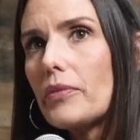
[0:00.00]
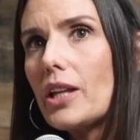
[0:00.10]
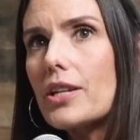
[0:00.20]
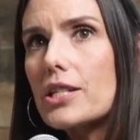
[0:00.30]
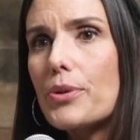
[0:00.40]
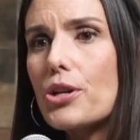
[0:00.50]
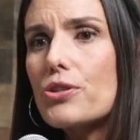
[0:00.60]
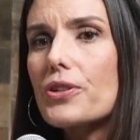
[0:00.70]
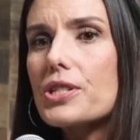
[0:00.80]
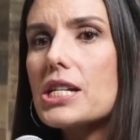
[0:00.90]
There's a
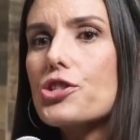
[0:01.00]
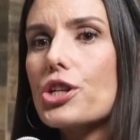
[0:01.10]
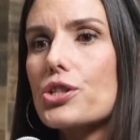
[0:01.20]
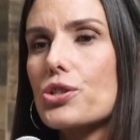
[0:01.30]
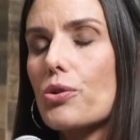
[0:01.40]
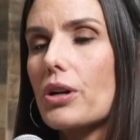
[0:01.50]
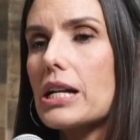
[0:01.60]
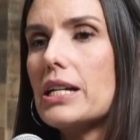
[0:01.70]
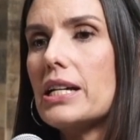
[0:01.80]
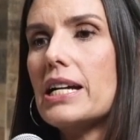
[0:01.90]
beautiful teaching story.
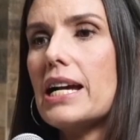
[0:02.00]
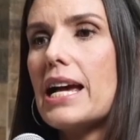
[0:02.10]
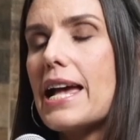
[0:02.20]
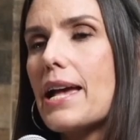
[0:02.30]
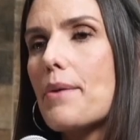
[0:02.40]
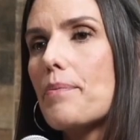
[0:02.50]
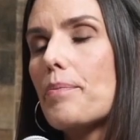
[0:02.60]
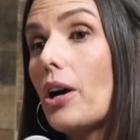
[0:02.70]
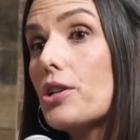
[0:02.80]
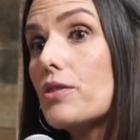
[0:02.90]

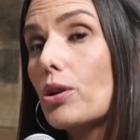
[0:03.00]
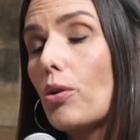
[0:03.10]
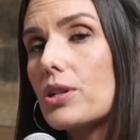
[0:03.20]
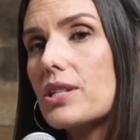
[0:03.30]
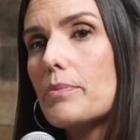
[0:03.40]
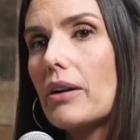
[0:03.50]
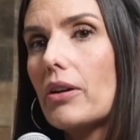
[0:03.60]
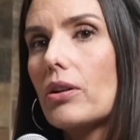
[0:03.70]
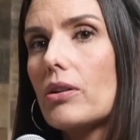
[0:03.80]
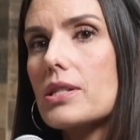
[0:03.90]
Part of A Course in
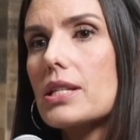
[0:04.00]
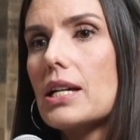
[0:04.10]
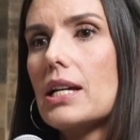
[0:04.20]
Miracles,